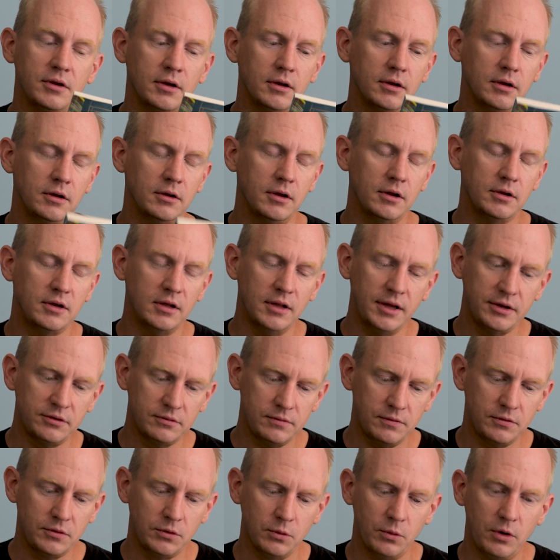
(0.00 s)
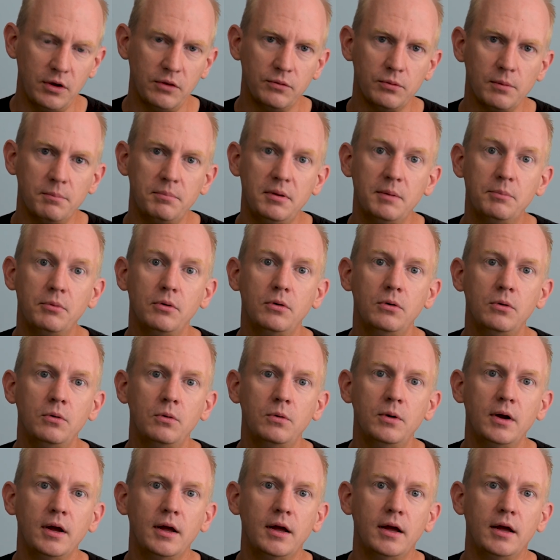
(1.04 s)
a collection of stories from people
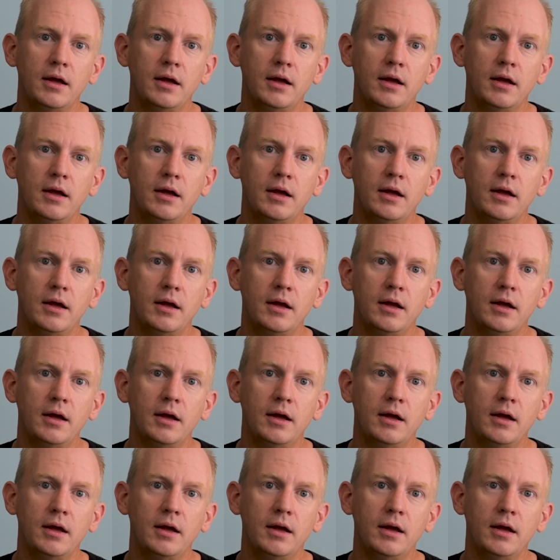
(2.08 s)
who